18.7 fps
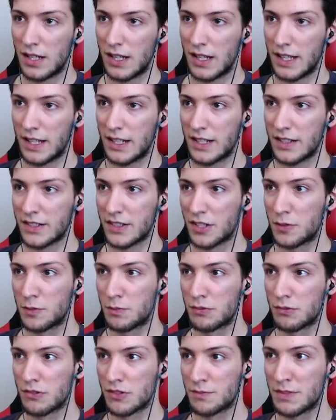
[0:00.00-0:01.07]
I let her
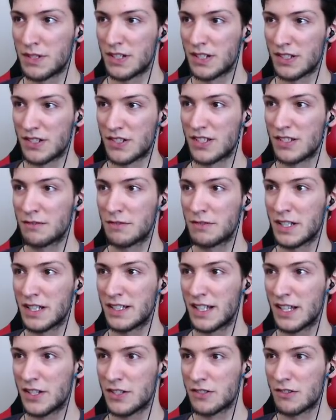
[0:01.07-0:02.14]
push because she's really
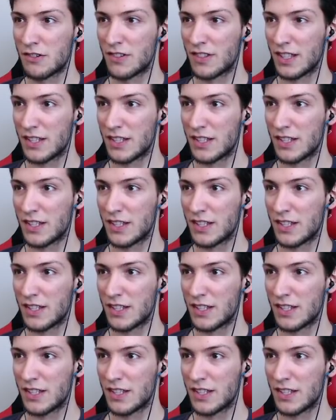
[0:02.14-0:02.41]
dangerous